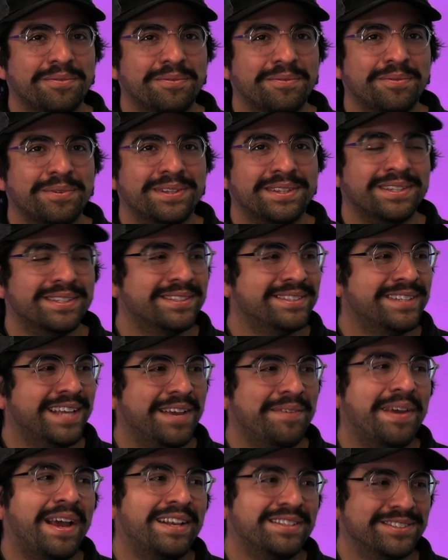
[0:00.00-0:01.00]
with the
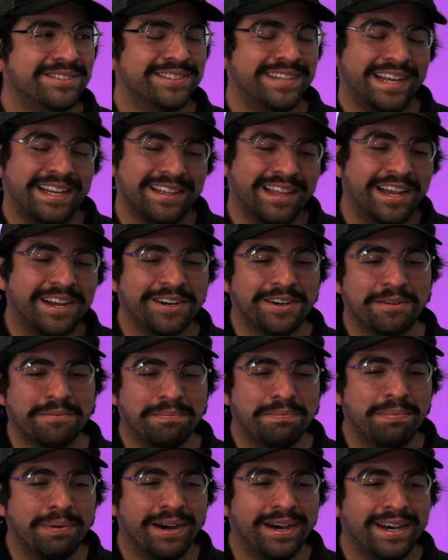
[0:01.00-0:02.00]
same answer later,
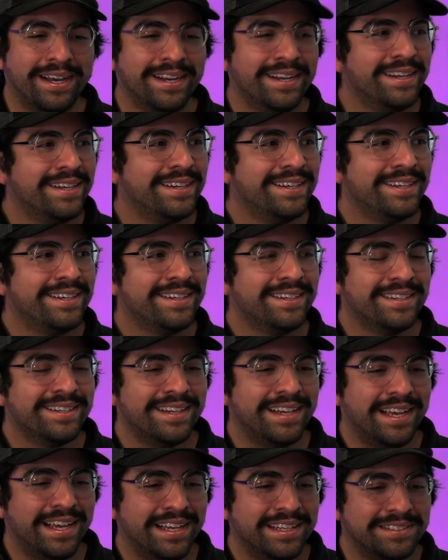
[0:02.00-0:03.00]
but
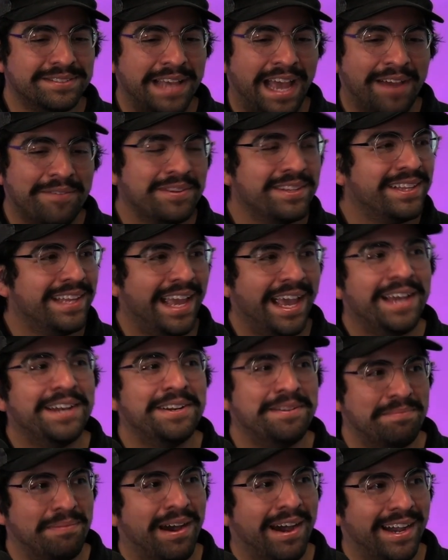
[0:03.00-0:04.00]
it's having the end
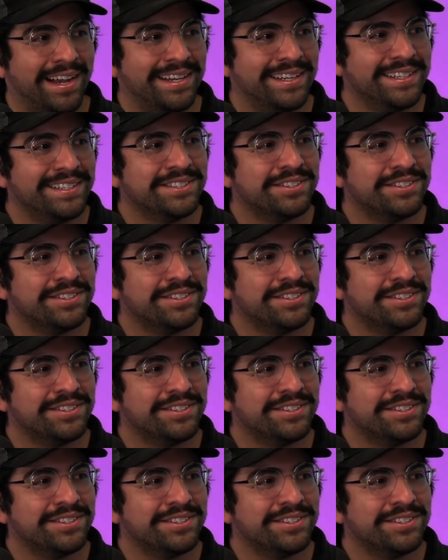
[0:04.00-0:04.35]
in mind.